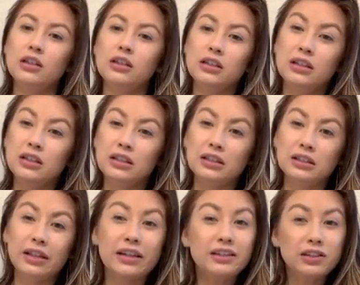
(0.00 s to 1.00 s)
like a
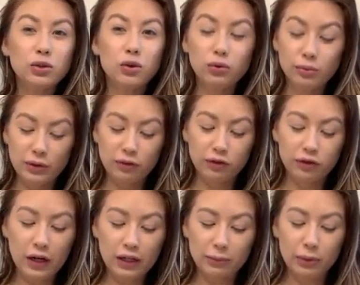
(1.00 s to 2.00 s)
Discord would be fun, but I'm
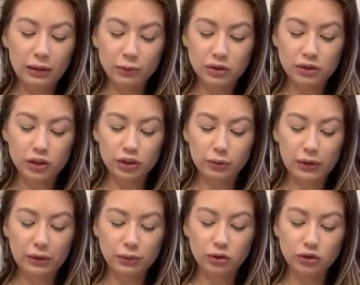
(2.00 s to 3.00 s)
just not sure what I would
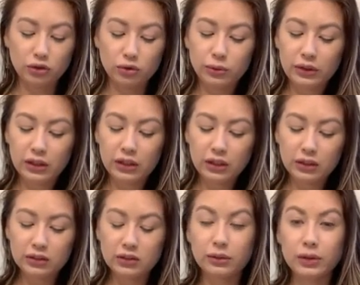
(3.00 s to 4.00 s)
do with it, so I
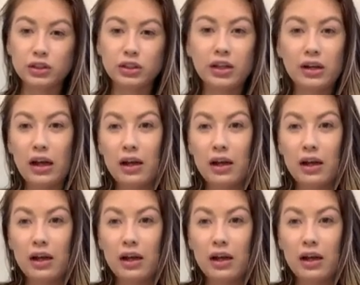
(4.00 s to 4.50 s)
just kind of haven't